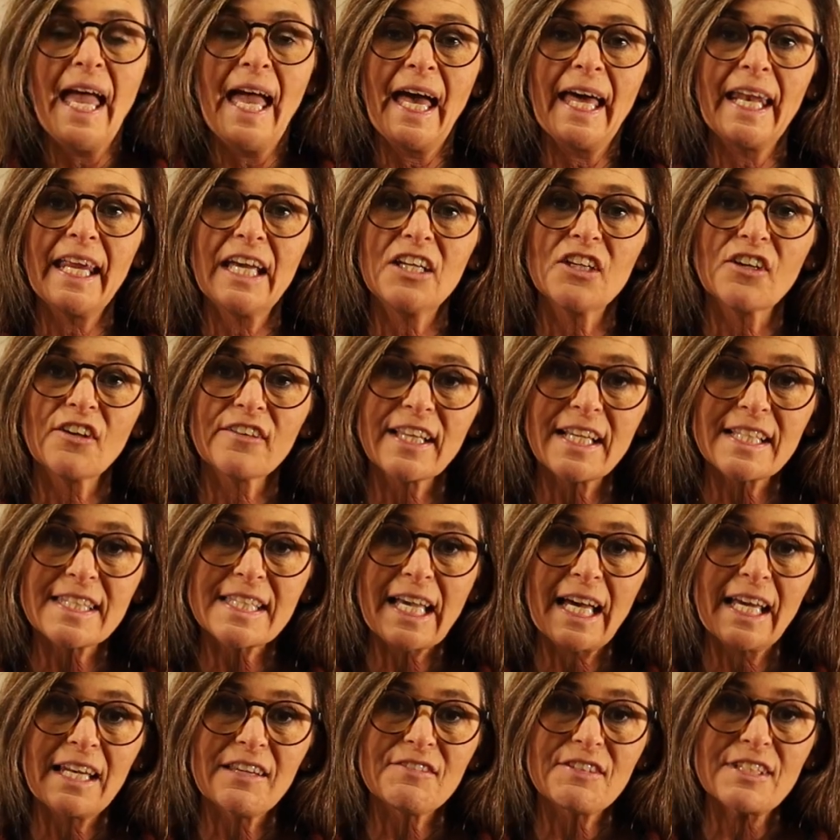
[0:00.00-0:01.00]
And I know that's
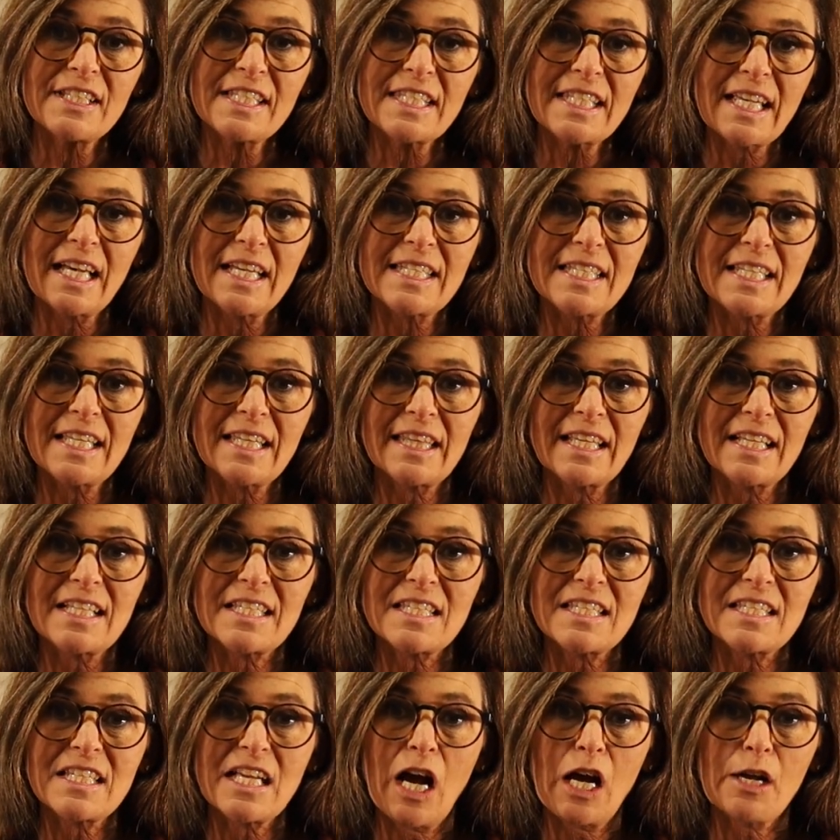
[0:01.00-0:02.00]
kind of a disgusting thing
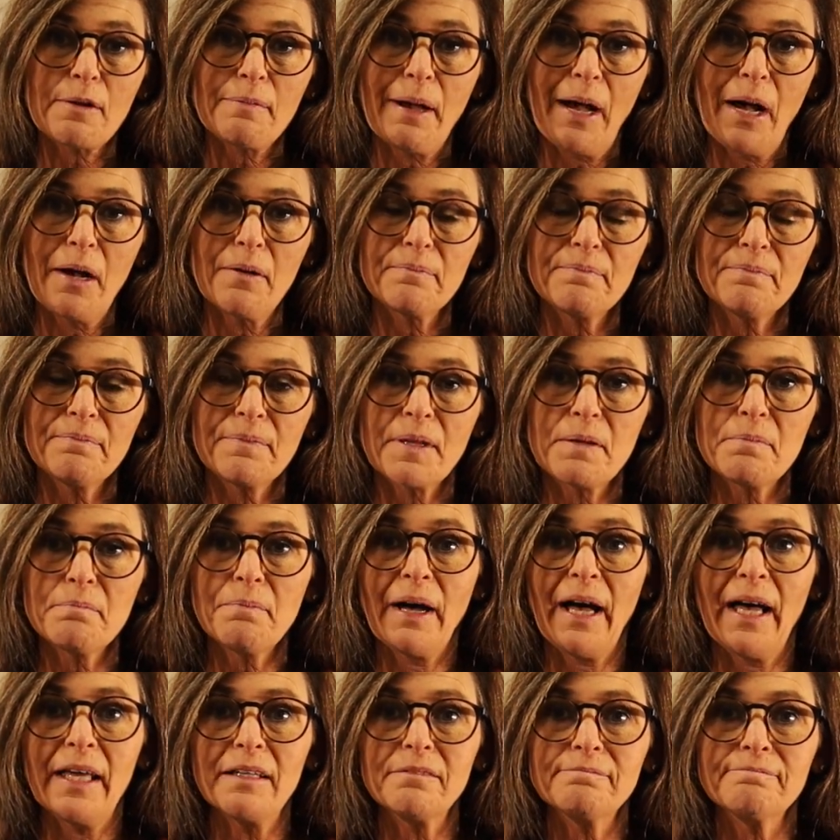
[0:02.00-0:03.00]
to talk about,
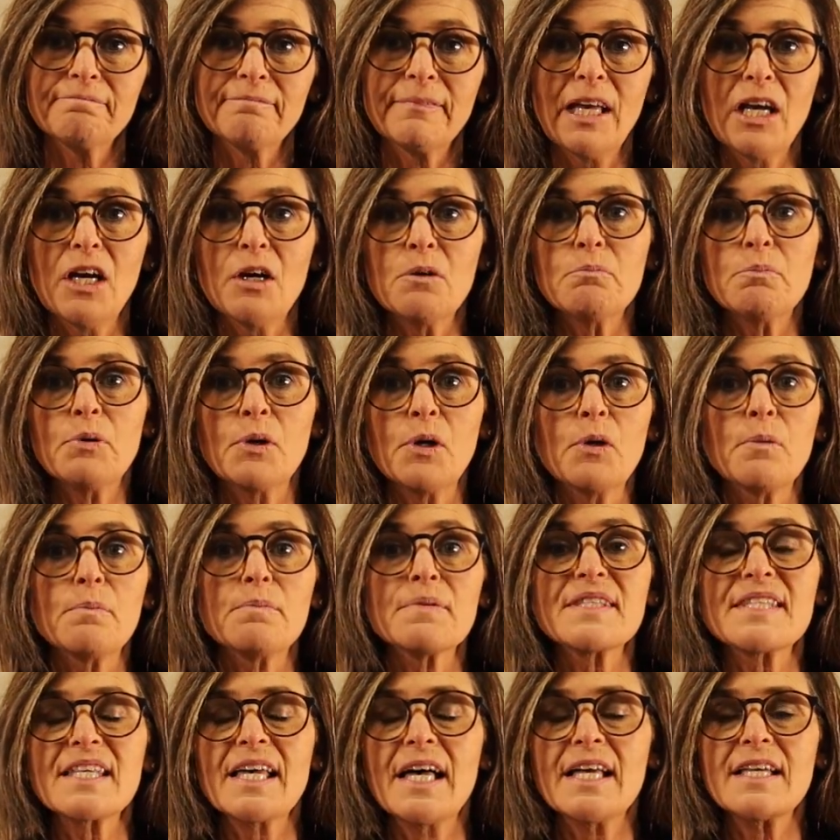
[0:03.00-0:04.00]
but
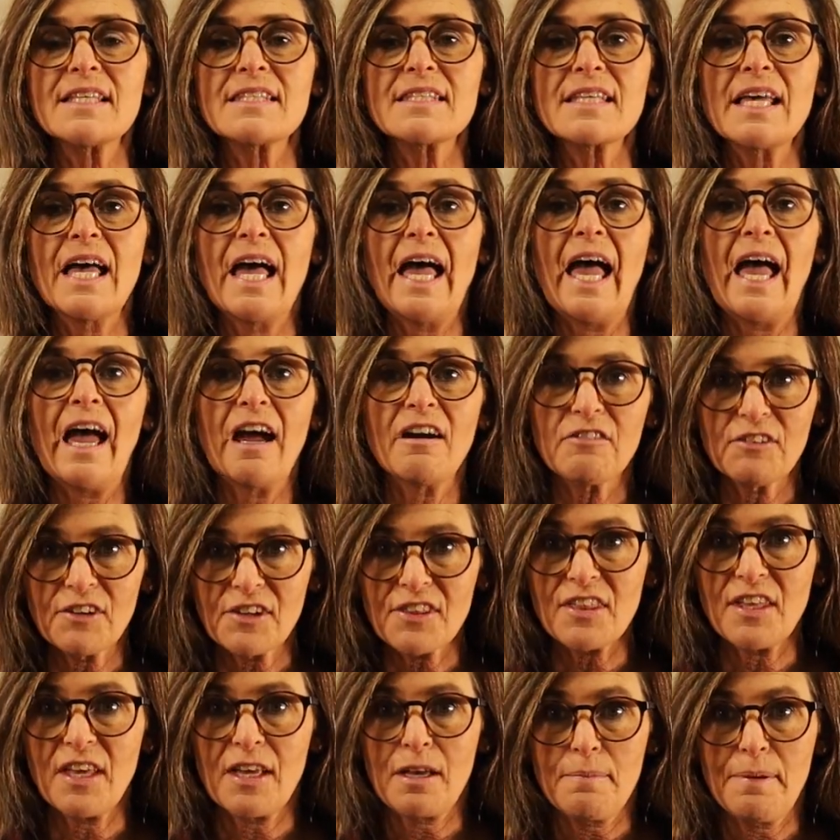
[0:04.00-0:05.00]
poop says
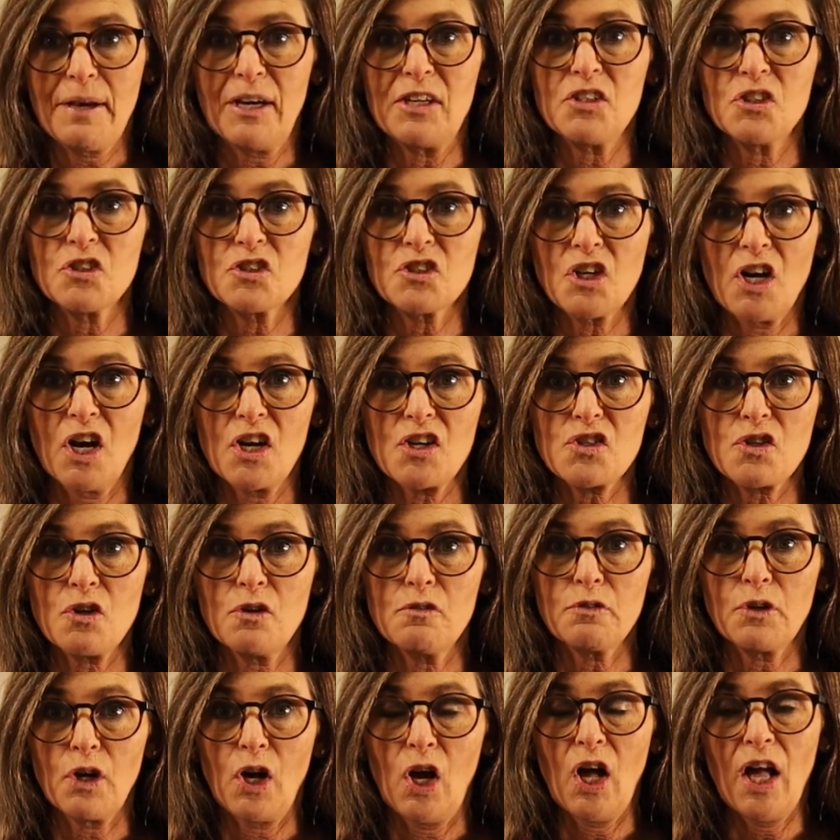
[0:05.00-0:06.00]
everything about your dog's
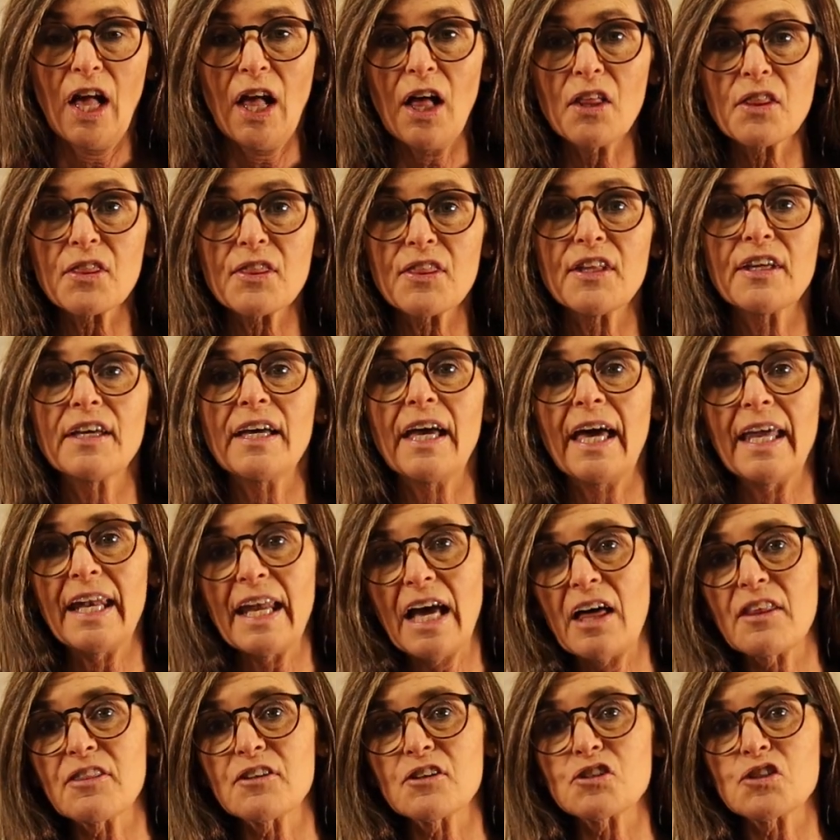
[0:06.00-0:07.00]
overall health and
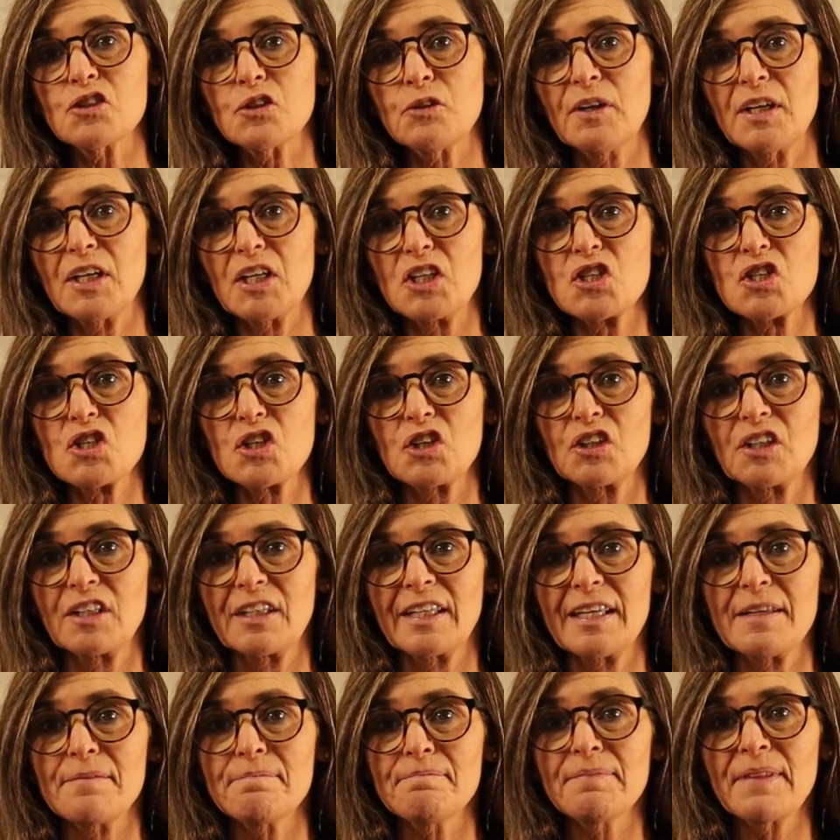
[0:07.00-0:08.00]
how they're doing
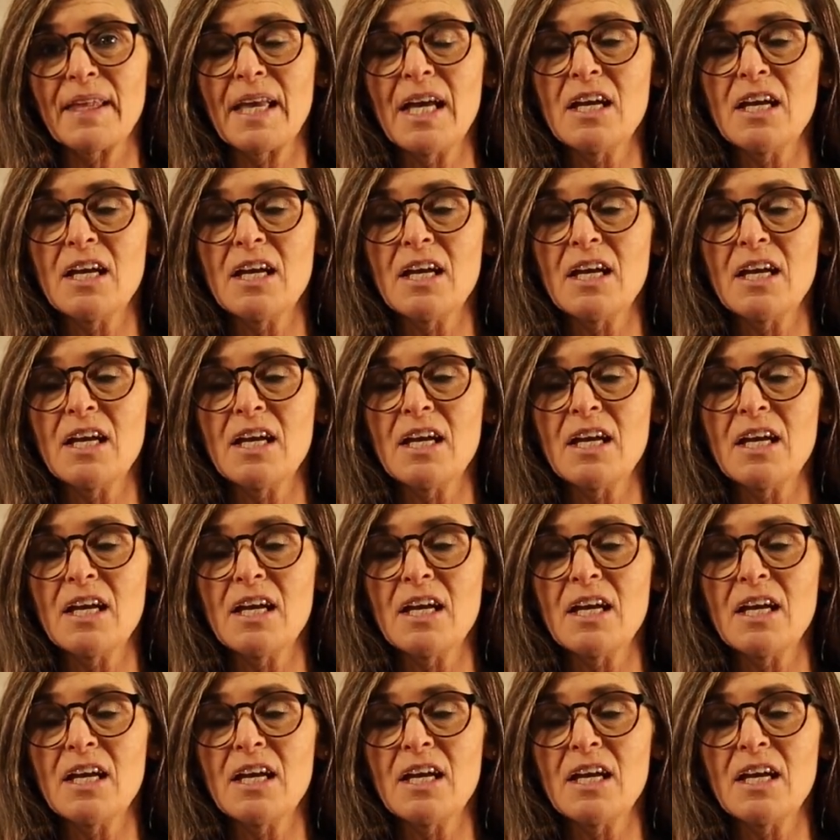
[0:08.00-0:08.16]
internally.